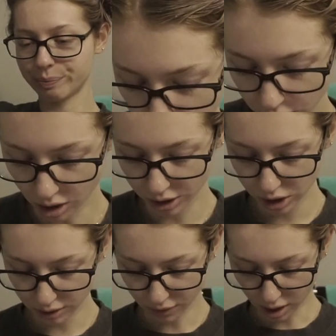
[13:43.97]
The
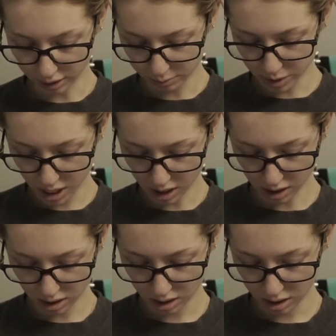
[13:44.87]
Arctic Fox
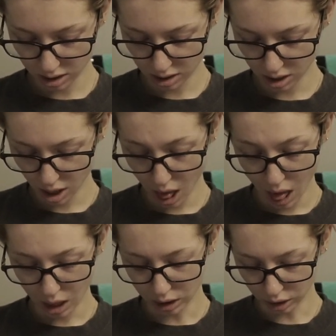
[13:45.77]
pink
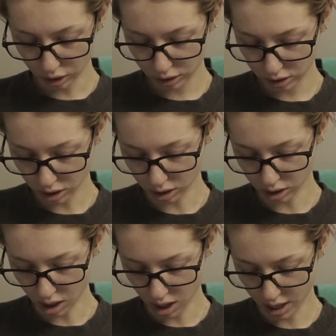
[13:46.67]
looked a
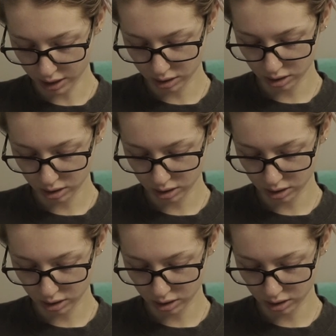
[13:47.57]
lot